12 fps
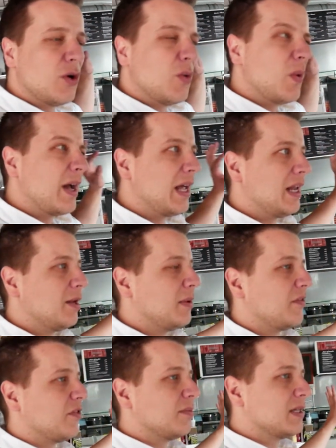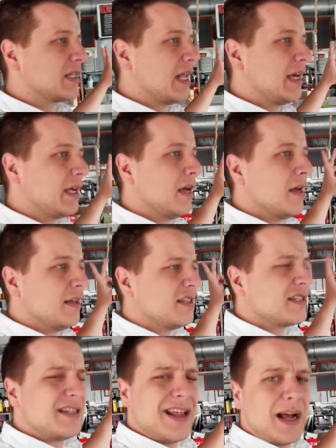away a little bit from this like
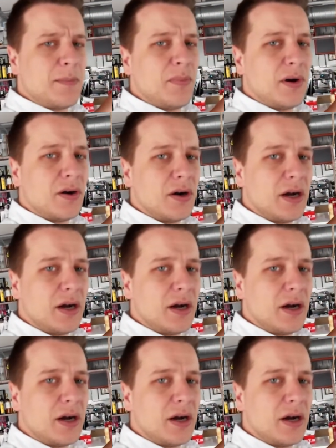snack bar